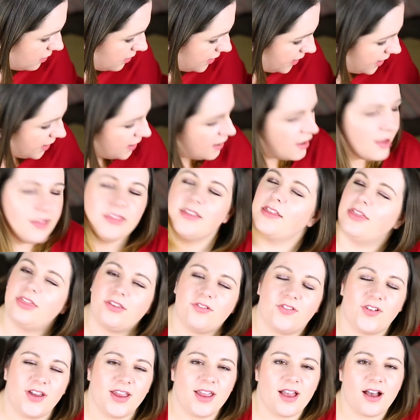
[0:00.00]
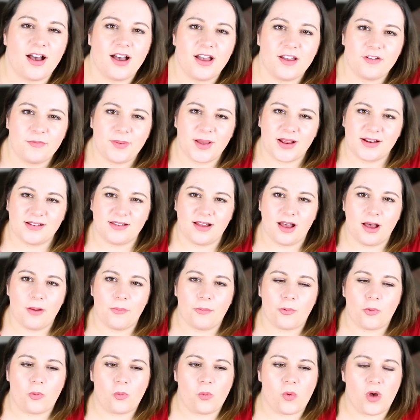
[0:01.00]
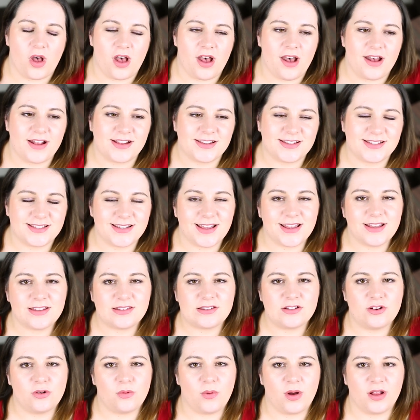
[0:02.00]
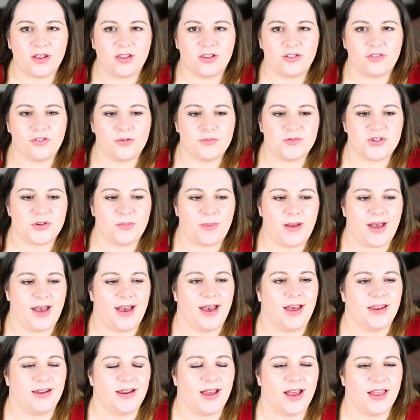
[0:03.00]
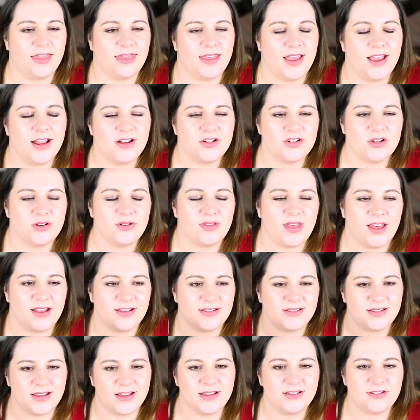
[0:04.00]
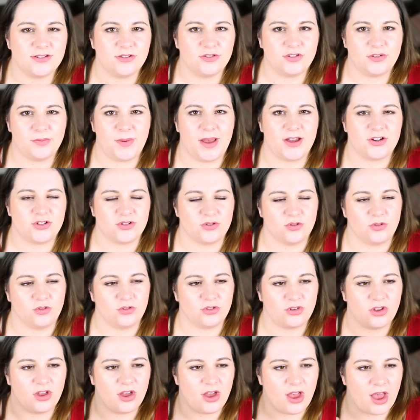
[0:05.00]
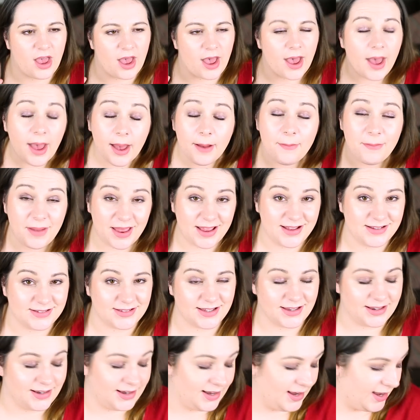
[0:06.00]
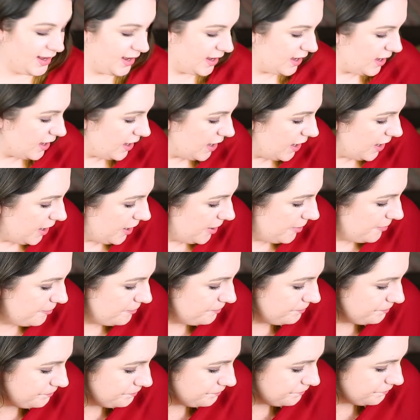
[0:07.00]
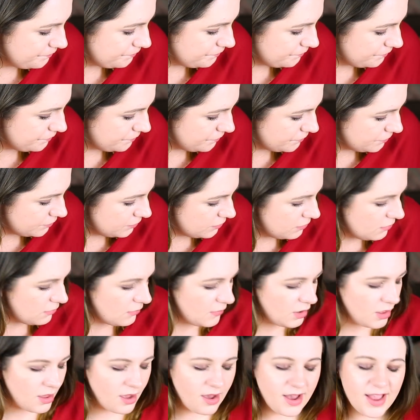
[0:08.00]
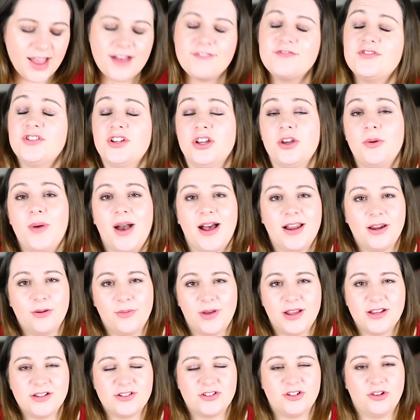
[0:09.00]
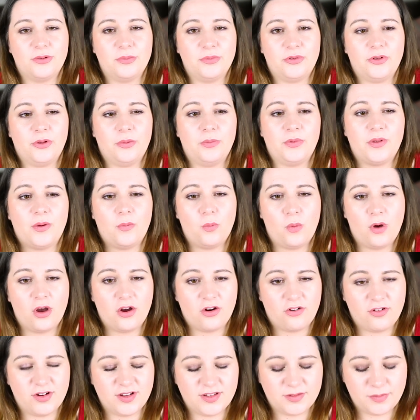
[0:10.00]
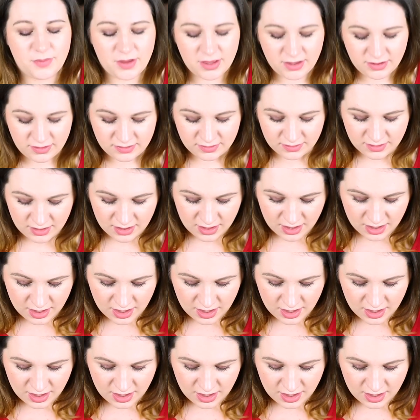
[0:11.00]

The other three I picked up were seasonal ones from Japan, and they do their seasonal specials amazingly. Um, I have two Halloween tsum and one Christmas.